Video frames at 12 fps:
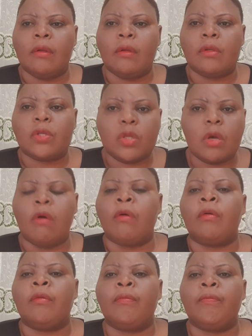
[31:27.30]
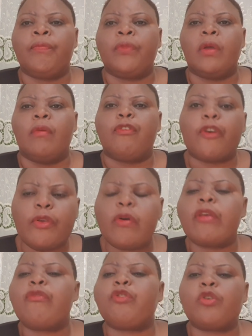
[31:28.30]
So, for you,
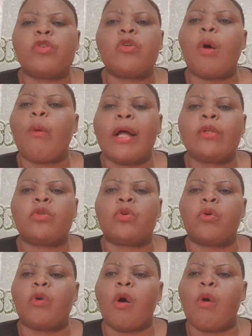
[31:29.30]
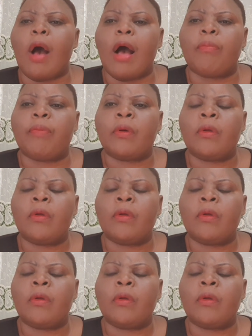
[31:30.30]
if you don't want to grow up,